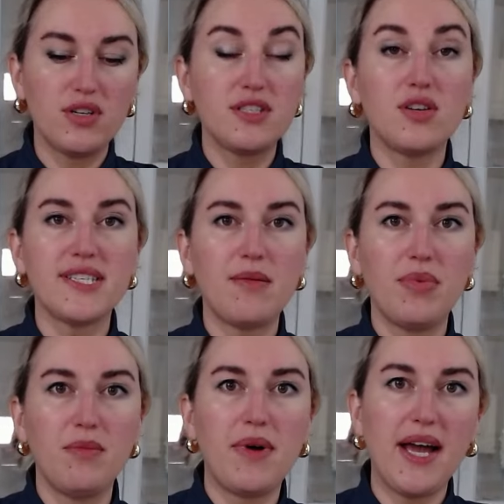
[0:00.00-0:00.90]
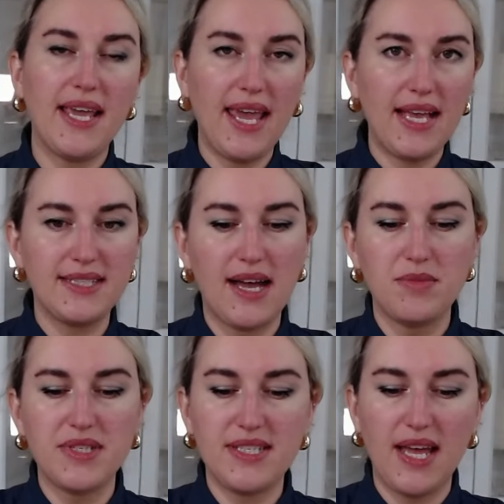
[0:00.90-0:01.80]
To assemble my cake
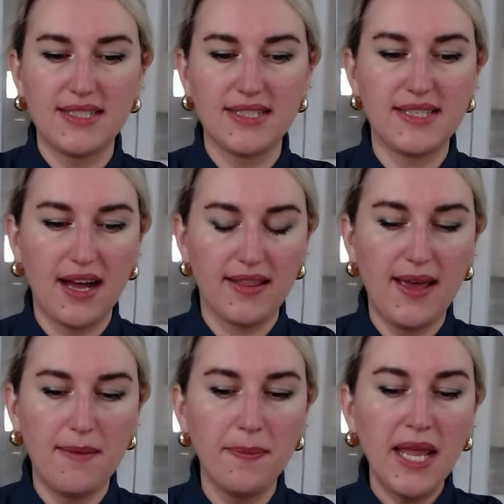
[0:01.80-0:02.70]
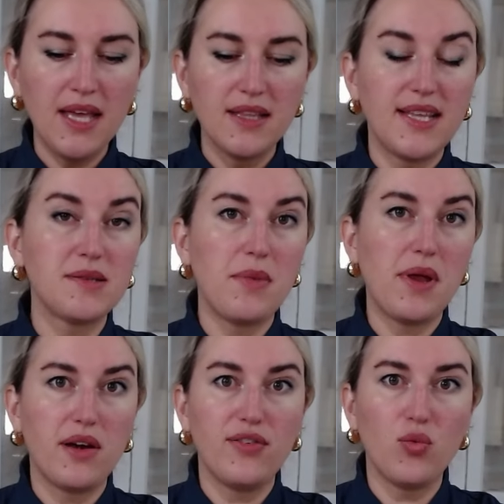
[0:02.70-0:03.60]
dummies and stack them, doesn't
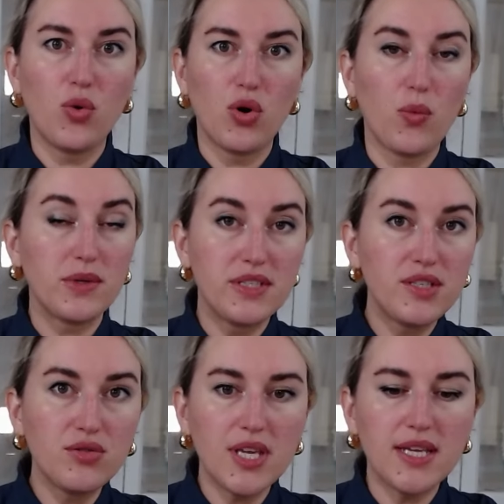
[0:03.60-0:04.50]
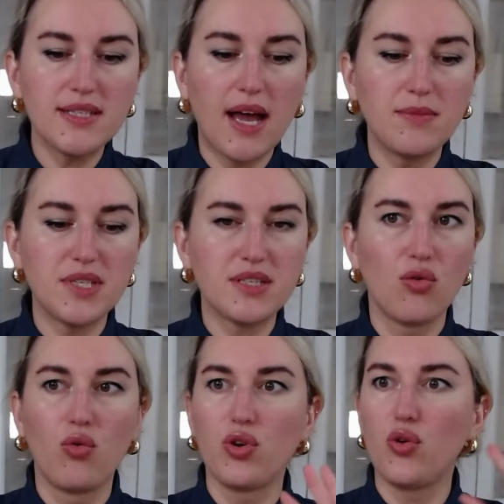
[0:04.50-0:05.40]
matter if you work with 2 cake dummies
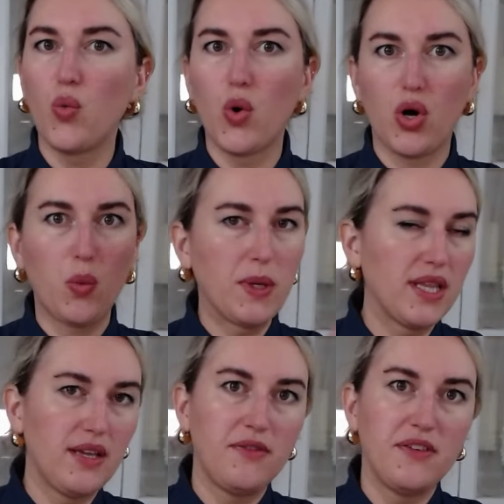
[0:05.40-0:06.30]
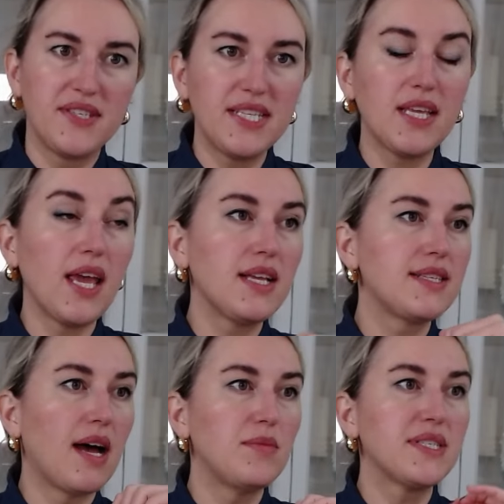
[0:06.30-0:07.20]
or you work with like 15 cake
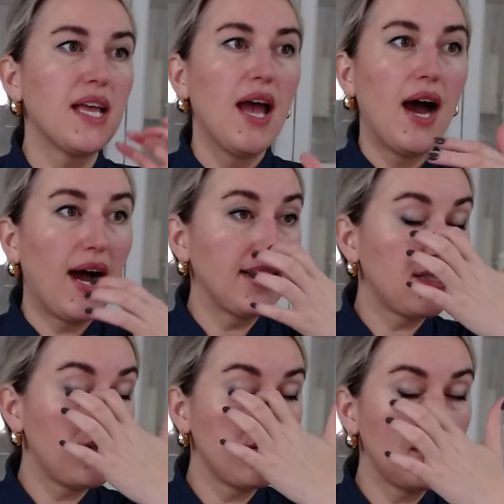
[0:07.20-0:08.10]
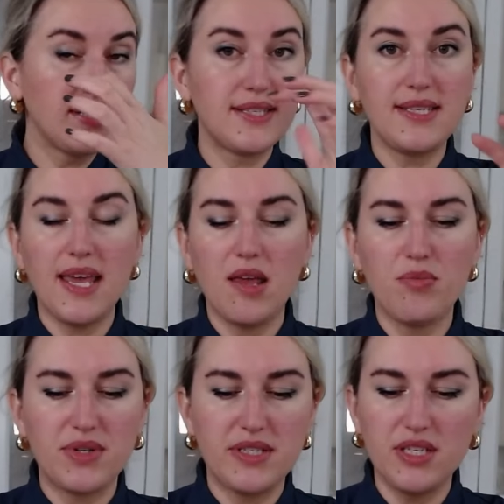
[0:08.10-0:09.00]
dummies, I do the same
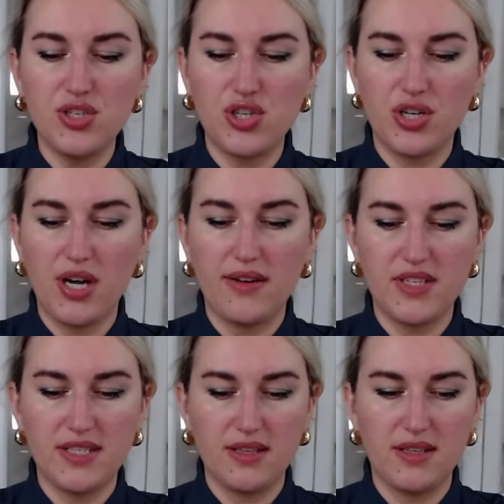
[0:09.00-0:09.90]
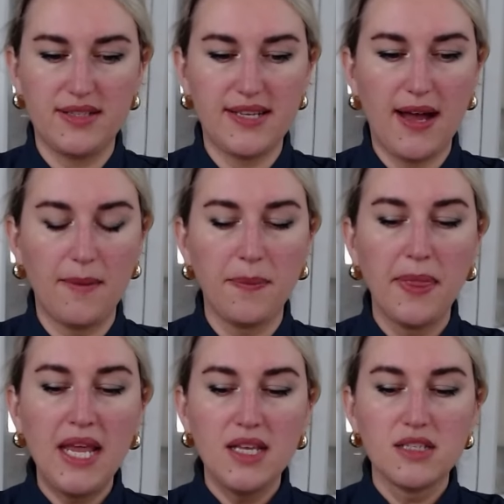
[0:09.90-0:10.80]
procedure every single time.
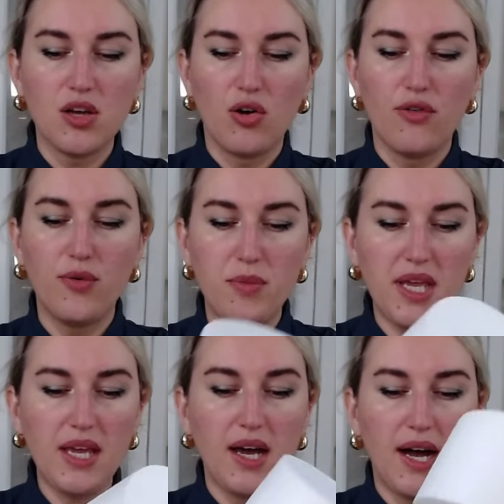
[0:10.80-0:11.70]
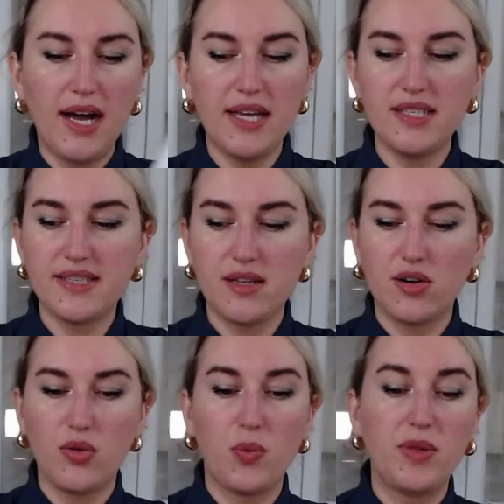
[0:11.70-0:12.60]
So for me, I
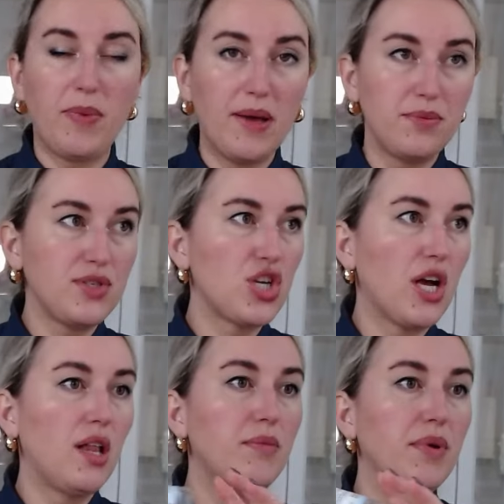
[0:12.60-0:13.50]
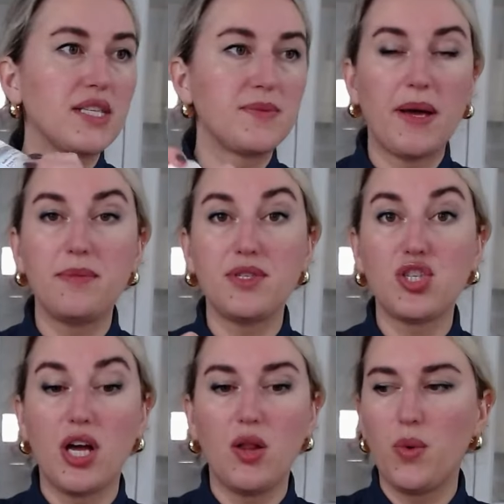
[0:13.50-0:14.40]
start with piping gel because piping
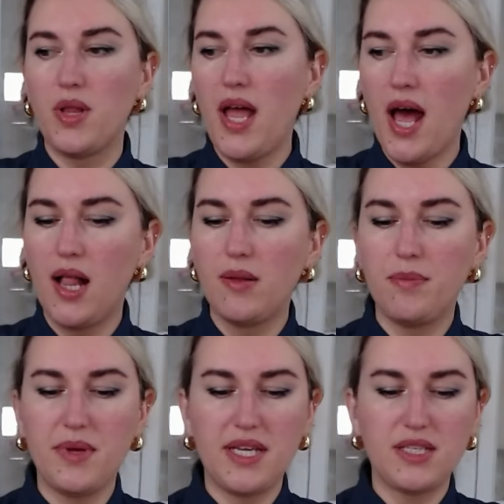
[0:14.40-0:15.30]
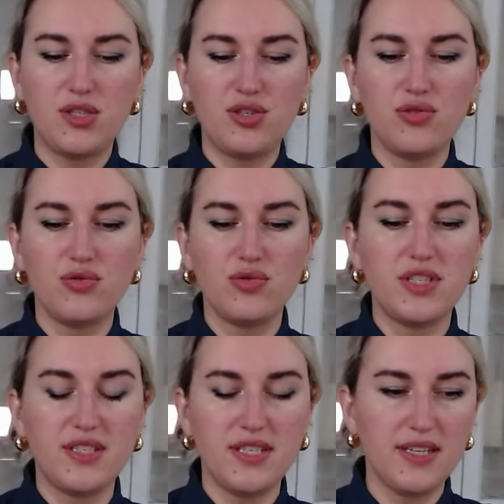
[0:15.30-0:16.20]
gel will help me to
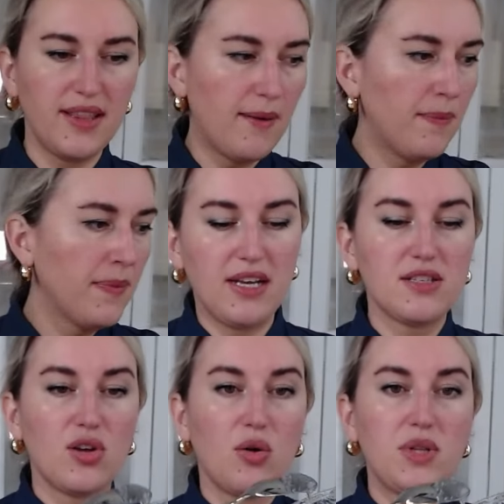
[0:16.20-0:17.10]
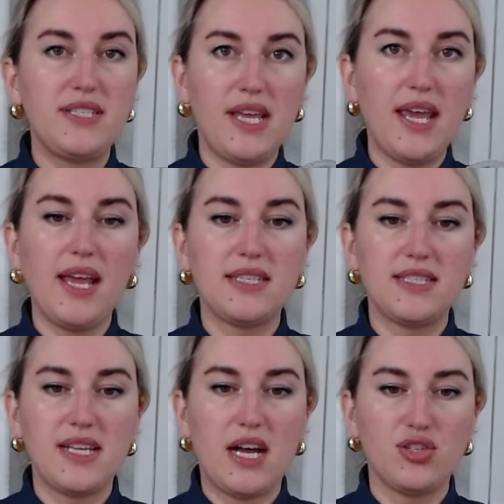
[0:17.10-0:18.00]
stick them. So I will take a
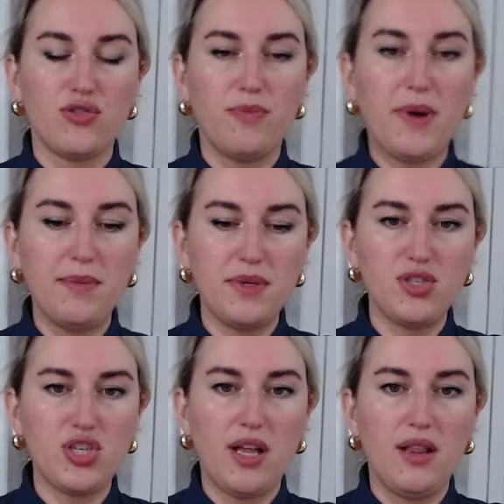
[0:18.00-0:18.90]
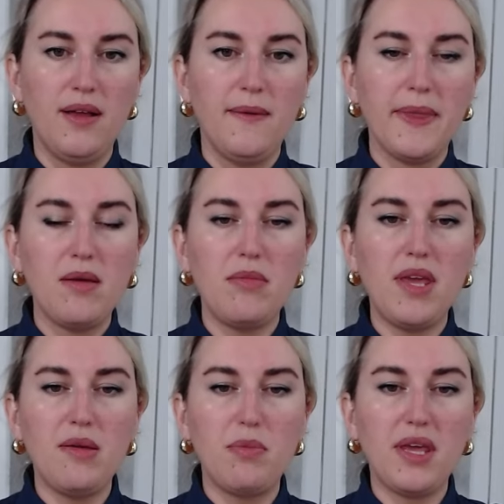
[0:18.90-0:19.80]
touch of piping gel,
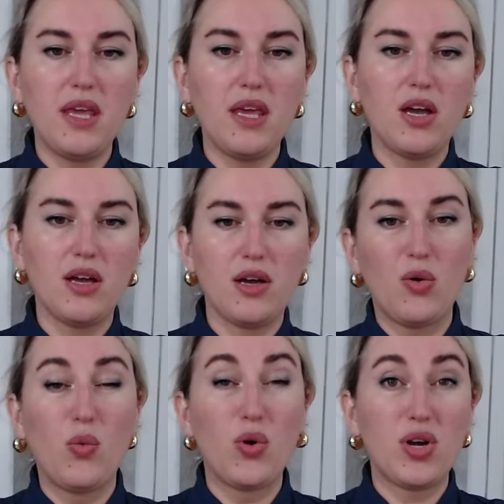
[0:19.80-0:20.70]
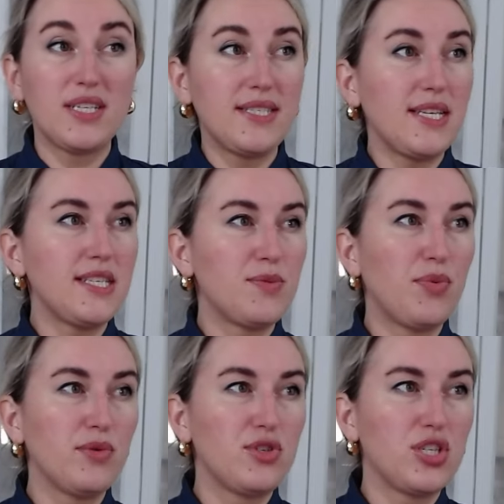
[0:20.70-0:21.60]
maybe quarter
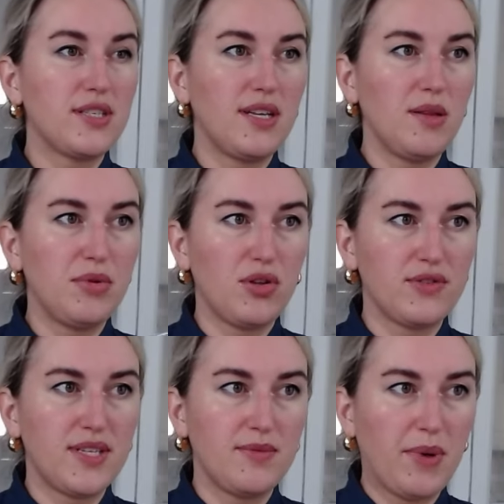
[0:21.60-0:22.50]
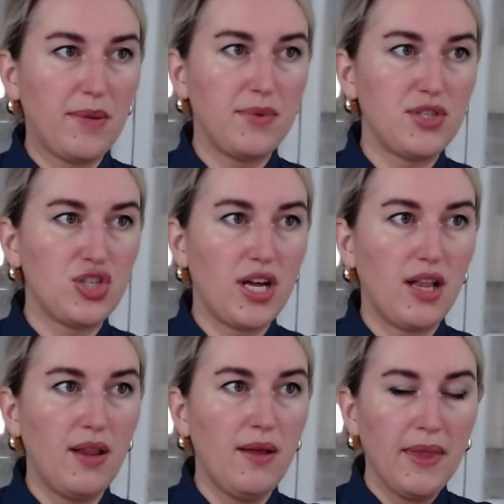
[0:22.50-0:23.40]
teaspoon, just a little bit of piping
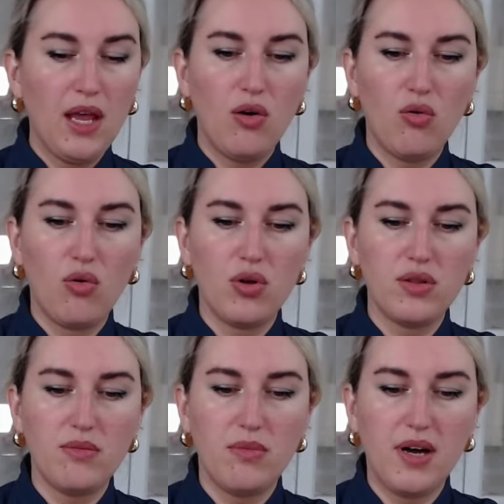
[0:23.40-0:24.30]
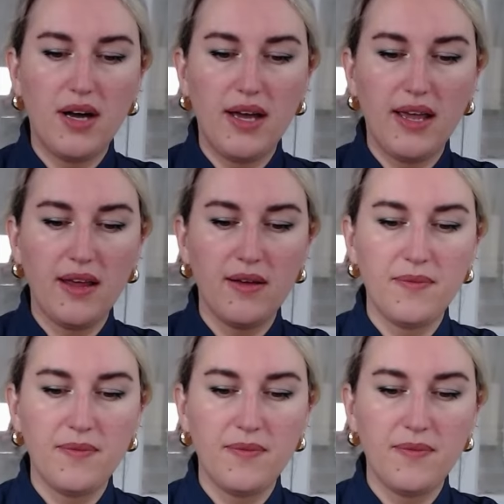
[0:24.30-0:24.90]
gel on my